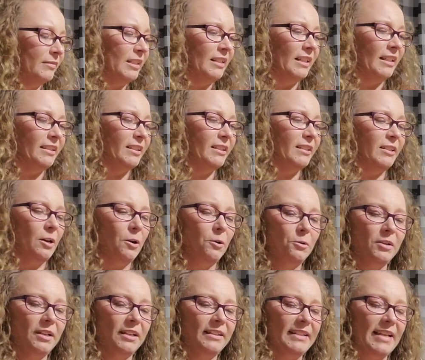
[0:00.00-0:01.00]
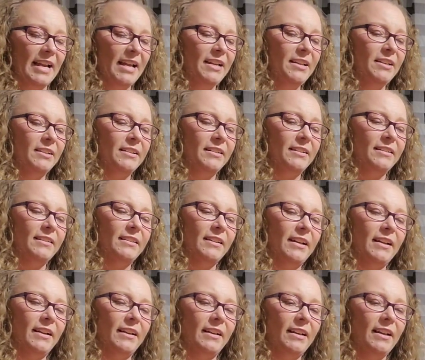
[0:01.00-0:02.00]
like just old containers.
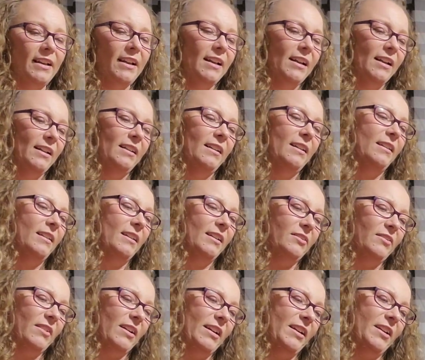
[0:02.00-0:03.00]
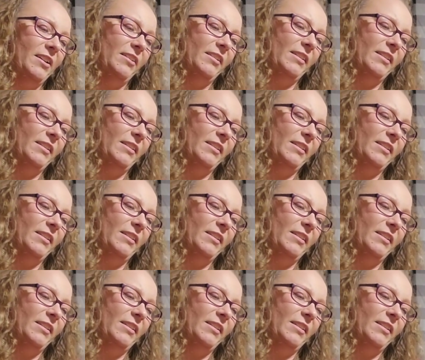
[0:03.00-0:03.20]
Like this right here